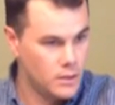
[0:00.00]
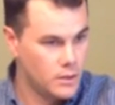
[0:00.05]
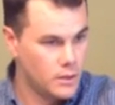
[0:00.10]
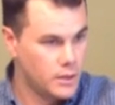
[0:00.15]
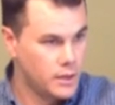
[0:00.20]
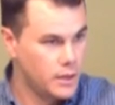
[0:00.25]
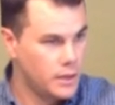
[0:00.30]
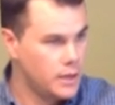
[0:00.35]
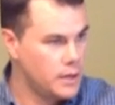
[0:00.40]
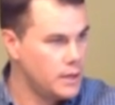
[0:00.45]

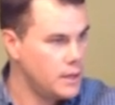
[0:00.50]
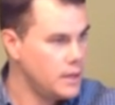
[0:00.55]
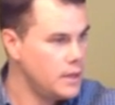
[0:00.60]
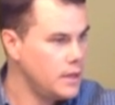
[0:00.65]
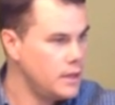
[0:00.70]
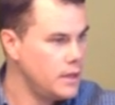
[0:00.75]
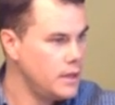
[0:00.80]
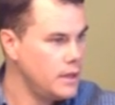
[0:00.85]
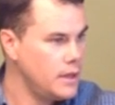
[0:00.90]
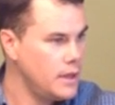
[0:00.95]

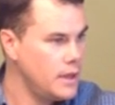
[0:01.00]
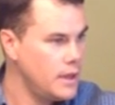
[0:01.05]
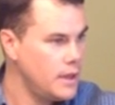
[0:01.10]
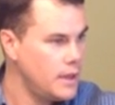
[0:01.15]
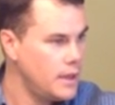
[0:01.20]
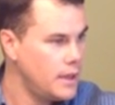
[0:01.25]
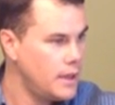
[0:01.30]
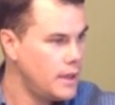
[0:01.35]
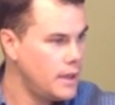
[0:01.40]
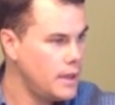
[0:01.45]
Okay,
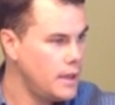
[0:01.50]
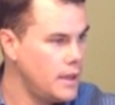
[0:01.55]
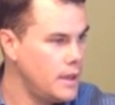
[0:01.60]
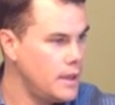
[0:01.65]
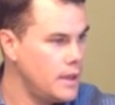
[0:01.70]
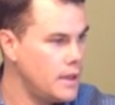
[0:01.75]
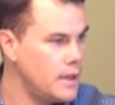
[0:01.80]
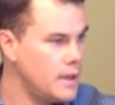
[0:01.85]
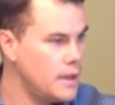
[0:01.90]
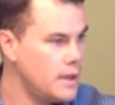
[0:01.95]

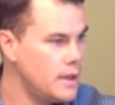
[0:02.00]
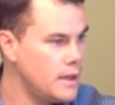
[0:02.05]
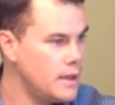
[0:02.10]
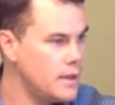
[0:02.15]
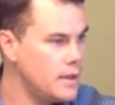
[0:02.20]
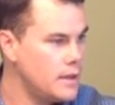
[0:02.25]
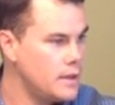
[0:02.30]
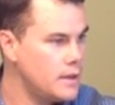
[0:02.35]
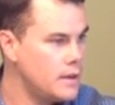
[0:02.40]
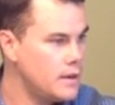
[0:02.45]

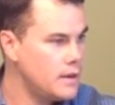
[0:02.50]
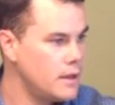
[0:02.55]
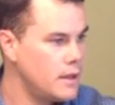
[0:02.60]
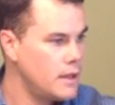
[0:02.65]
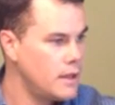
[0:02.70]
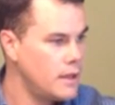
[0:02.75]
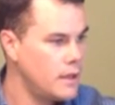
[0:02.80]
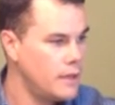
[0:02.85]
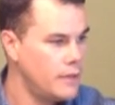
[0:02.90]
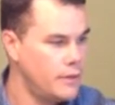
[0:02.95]
and
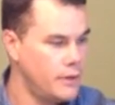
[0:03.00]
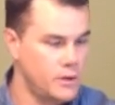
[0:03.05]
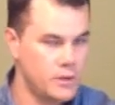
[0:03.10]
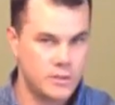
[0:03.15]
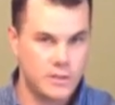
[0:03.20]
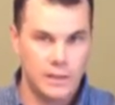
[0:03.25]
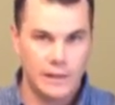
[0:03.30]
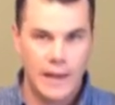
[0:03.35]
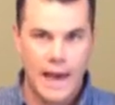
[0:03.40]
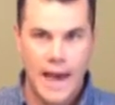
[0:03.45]

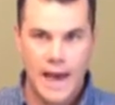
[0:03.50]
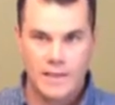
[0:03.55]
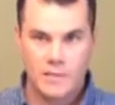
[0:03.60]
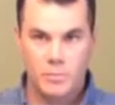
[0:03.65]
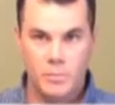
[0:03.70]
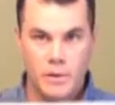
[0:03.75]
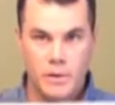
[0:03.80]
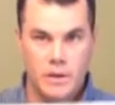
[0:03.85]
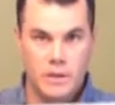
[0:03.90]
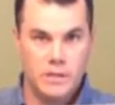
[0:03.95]
there's the
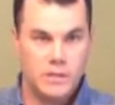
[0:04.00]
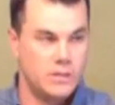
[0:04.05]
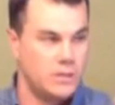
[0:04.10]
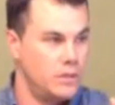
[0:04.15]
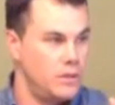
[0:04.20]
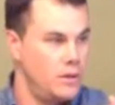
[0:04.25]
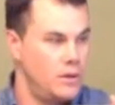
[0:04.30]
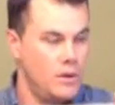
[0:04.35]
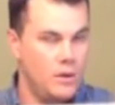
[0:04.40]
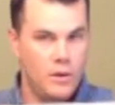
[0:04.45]
last
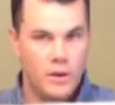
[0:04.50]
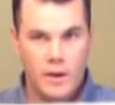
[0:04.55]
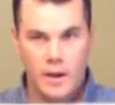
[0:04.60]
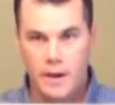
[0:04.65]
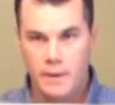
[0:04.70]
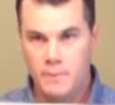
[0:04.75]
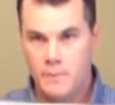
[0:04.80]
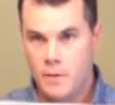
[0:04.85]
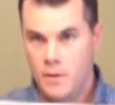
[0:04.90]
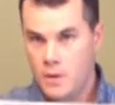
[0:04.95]
piece.
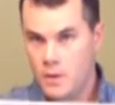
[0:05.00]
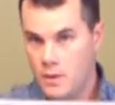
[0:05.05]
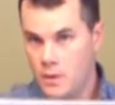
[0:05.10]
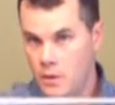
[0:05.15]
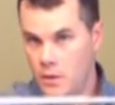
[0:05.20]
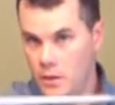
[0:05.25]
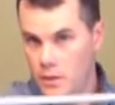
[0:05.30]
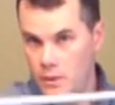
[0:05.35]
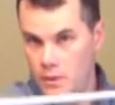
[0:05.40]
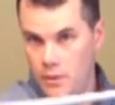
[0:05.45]
Okay,
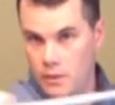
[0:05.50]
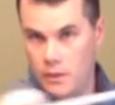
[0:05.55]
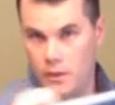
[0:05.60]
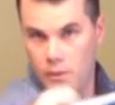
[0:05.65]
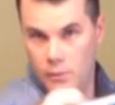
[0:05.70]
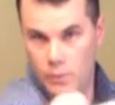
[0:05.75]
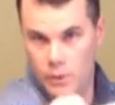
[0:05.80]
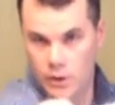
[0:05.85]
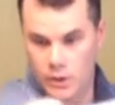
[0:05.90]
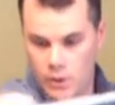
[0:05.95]

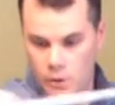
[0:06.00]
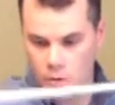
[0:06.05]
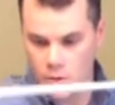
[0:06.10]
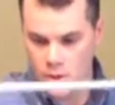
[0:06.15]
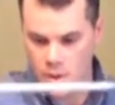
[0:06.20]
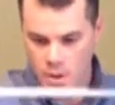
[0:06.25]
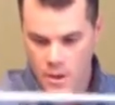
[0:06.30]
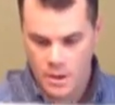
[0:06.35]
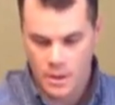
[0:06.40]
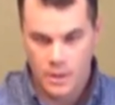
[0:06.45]
there we go.
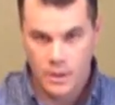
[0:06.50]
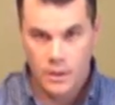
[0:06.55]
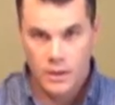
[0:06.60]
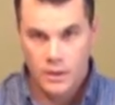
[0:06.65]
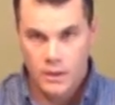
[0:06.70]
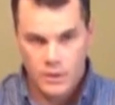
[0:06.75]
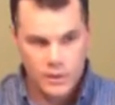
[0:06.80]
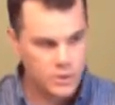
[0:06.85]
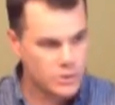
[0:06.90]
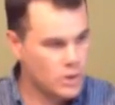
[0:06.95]

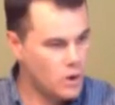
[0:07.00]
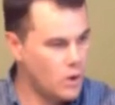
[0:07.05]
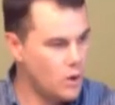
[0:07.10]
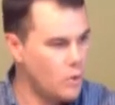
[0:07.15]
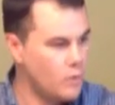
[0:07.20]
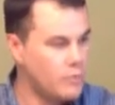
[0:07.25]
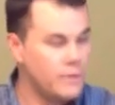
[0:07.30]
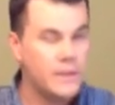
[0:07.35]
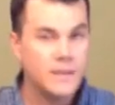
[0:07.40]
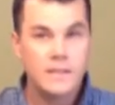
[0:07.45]

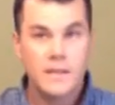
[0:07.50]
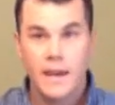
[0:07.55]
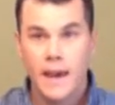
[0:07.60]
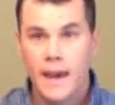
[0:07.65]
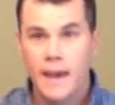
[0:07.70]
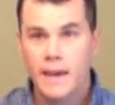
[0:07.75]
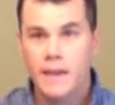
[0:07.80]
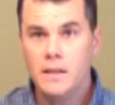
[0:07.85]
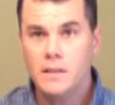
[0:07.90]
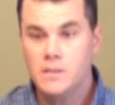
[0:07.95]
So these
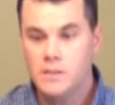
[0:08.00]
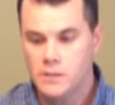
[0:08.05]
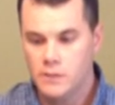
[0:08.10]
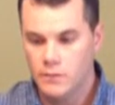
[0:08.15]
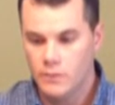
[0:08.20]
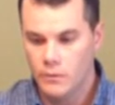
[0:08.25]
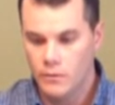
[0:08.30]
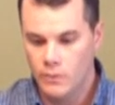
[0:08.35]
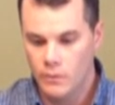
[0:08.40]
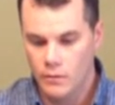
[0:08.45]

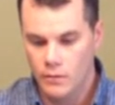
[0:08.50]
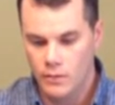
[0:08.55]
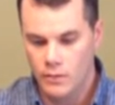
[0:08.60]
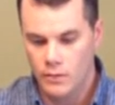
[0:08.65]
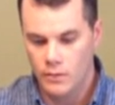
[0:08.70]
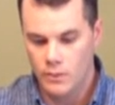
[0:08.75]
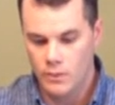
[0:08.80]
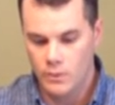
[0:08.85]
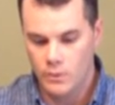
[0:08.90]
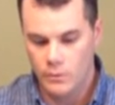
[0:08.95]
canes,
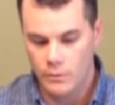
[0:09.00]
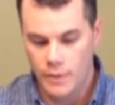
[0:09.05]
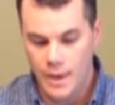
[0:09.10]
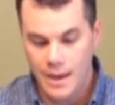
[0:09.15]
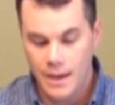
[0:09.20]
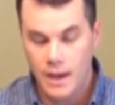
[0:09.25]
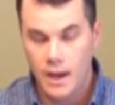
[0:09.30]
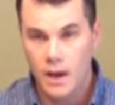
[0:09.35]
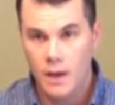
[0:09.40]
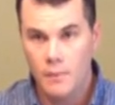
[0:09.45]
they
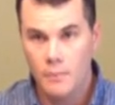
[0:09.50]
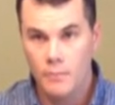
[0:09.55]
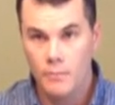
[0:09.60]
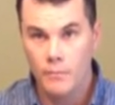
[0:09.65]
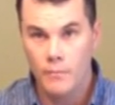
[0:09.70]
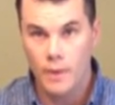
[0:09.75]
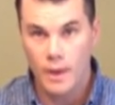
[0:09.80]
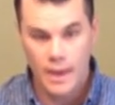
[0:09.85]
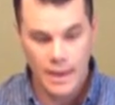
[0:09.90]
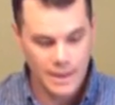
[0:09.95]

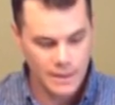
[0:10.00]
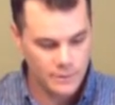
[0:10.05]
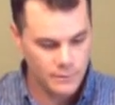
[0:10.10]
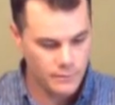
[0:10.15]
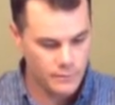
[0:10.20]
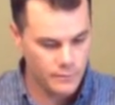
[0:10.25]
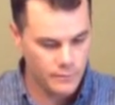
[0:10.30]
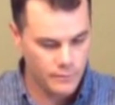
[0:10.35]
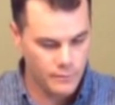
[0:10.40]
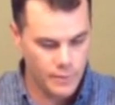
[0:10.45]
come in,
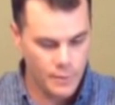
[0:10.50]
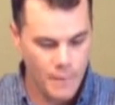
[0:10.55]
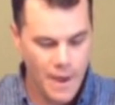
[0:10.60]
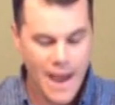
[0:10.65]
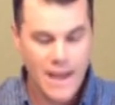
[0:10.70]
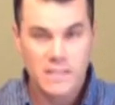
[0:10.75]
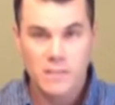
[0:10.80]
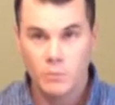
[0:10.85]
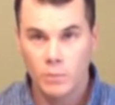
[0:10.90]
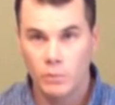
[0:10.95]
the
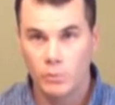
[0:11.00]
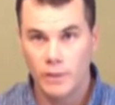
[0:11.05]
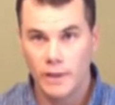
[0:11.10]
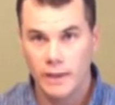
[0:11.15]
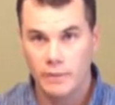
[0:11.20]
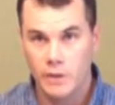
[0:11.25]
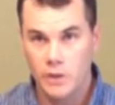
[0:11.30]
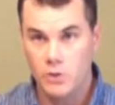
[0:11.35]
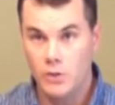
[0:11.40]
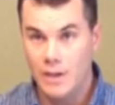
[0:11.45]
maximum
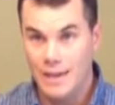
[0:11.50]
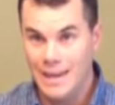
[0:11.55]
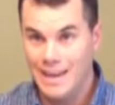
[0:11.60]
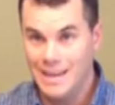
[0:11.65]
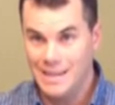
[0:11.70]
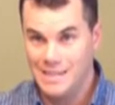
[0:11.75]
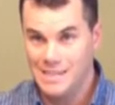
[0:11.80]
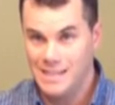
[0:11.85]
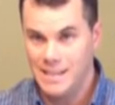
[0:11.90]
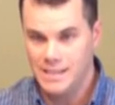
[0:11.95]
length that you can get
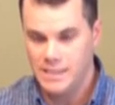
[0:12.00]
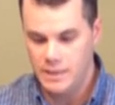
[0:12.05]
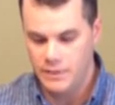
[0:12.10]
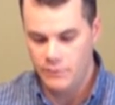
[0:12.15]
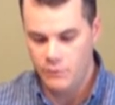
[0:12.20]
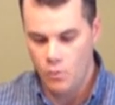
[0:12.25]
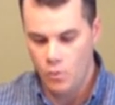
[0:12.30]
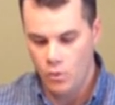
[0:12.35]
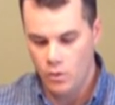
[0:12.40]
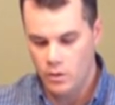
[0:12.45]
is
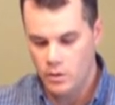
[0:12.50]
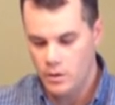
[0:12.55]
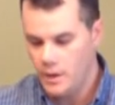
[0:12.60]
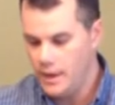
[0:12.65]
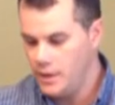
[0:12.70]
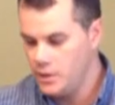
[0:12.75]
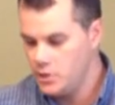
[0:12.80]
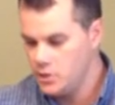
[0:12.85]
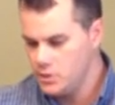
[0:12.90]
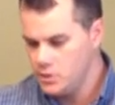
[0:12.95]
64
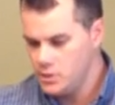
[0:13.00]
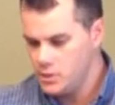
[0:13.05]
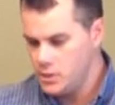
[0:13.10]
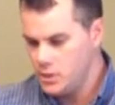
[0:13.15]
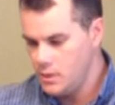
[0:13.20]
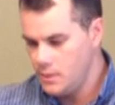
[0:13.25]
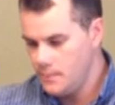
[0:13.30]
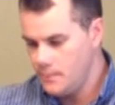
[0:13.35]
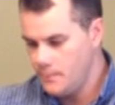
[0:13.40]
inches.